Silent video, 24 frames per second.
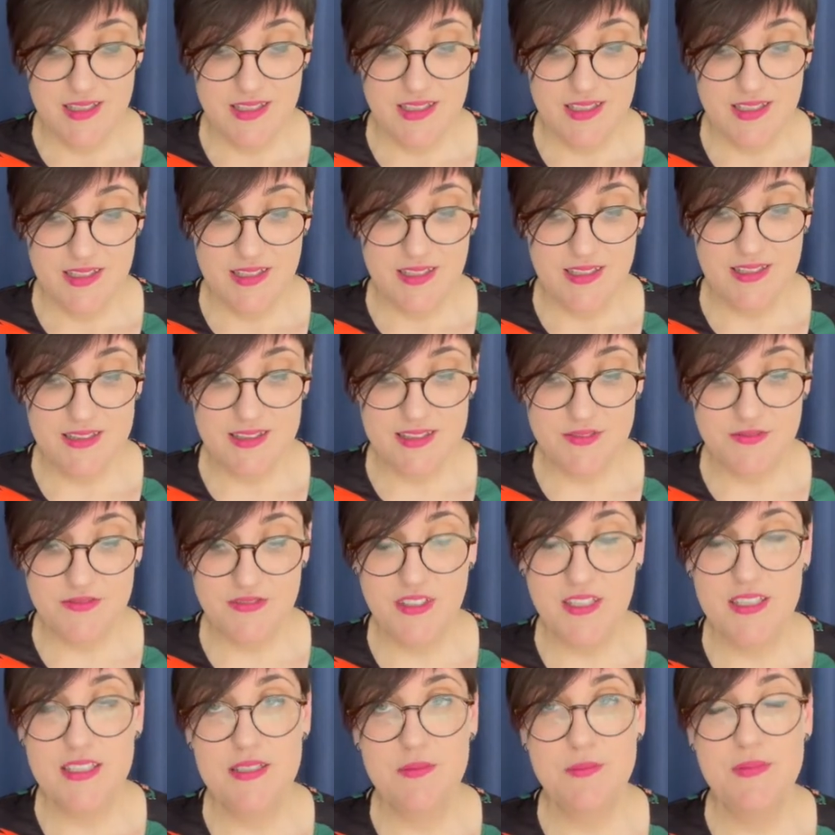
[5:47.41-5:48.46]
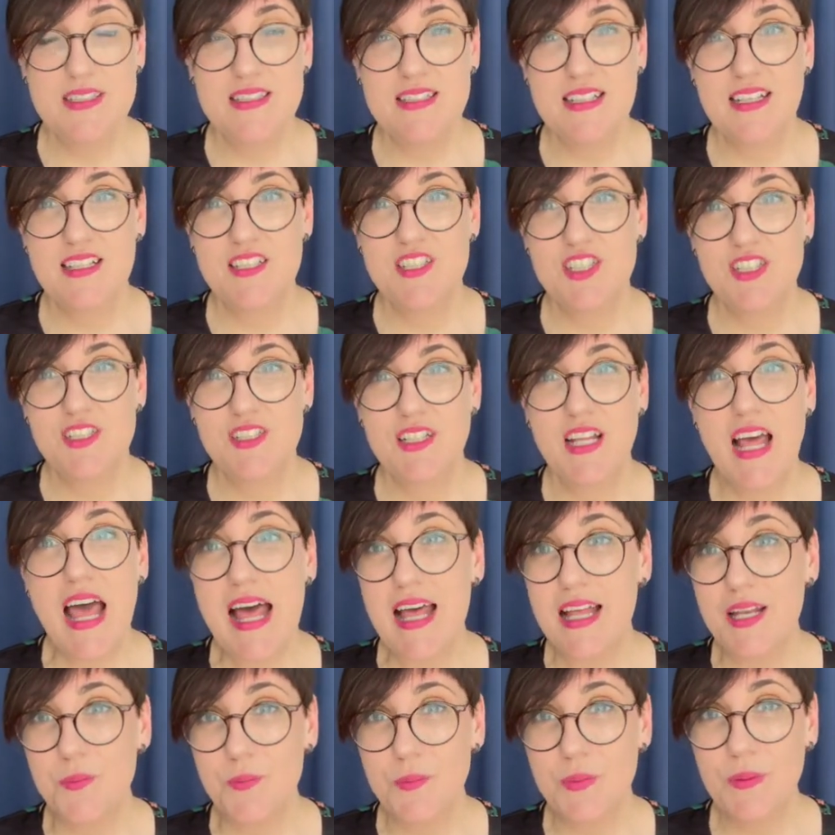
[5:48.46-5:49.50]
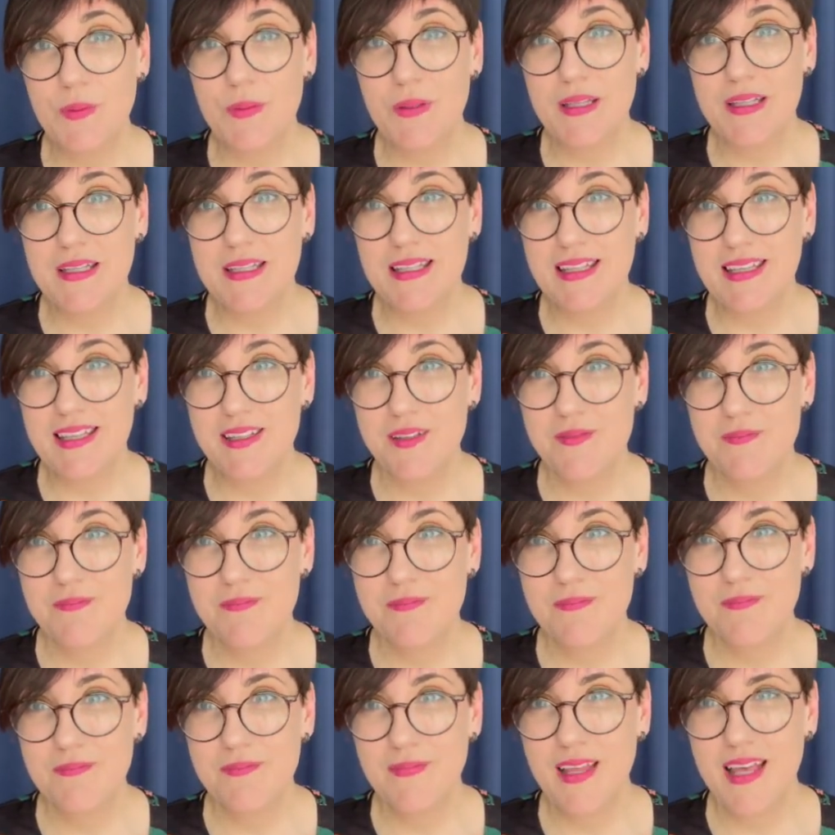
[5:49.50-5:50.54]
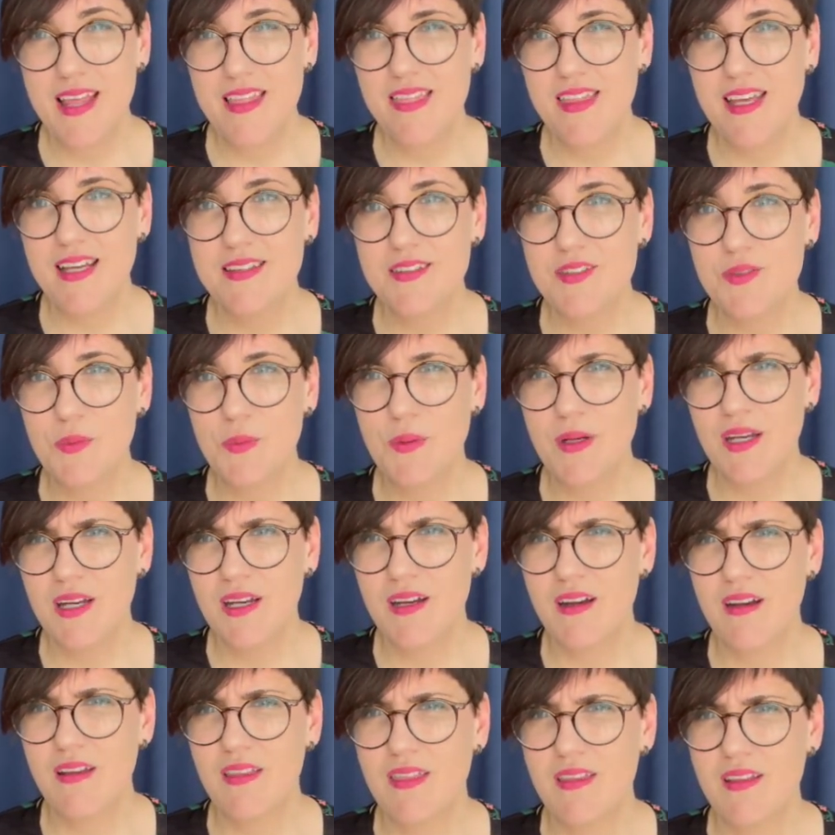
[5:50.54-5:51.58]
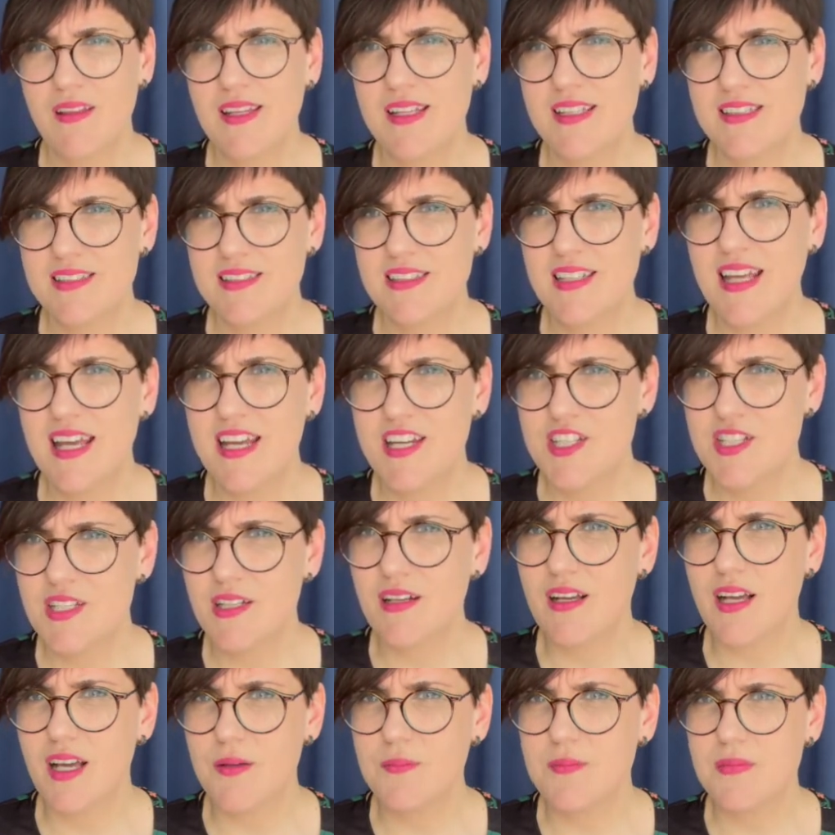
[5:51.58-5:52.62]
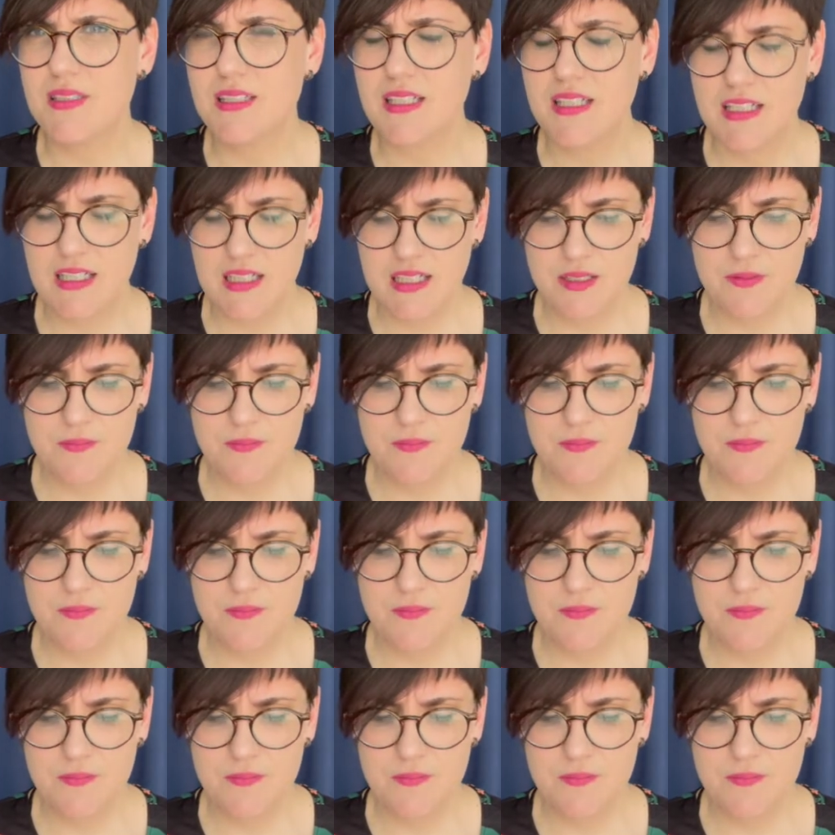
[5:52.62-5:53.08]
it's victimization and bullying, and that's where the legislation comes in.